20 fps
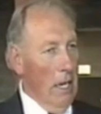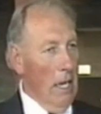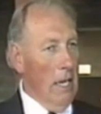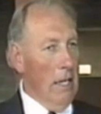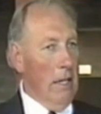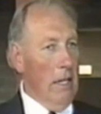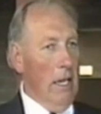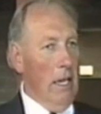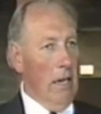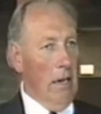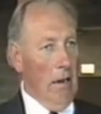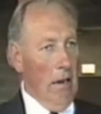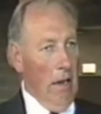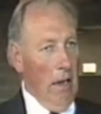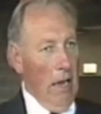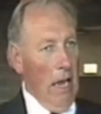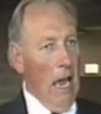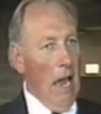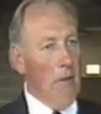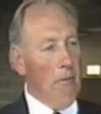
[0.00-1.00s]
And then
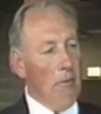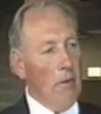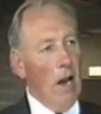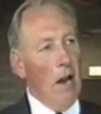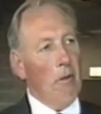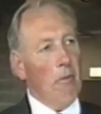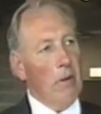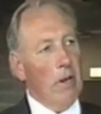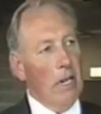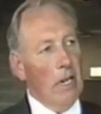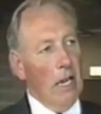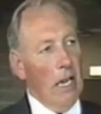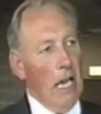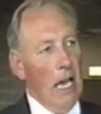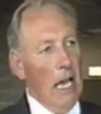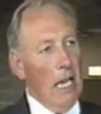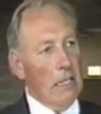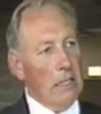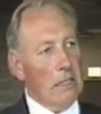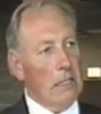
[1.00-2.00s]
after I
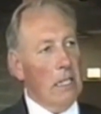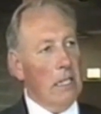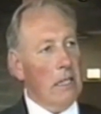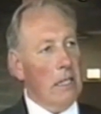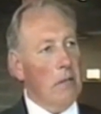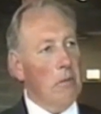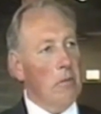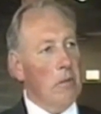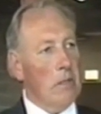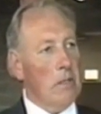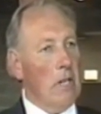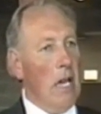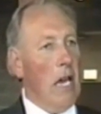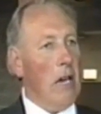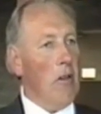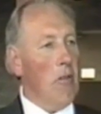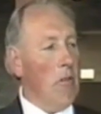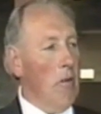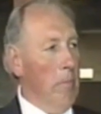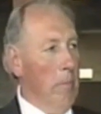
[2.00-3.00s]
realized that there was
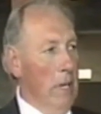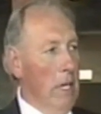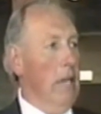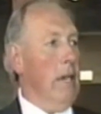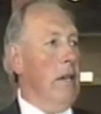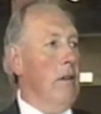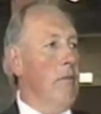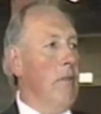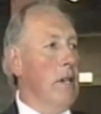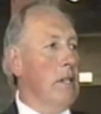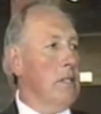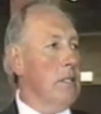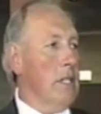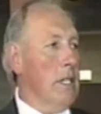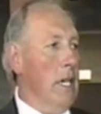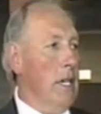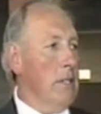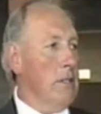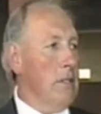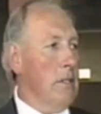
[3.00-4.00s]
not going to be an
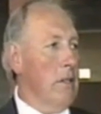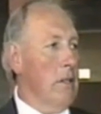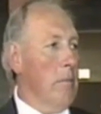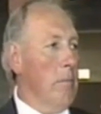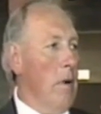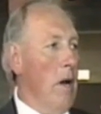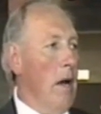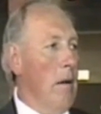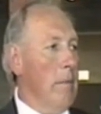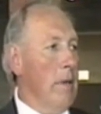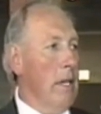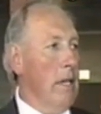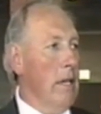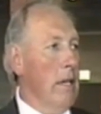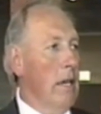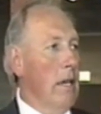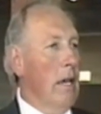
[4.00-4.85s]
investigation of the bombing,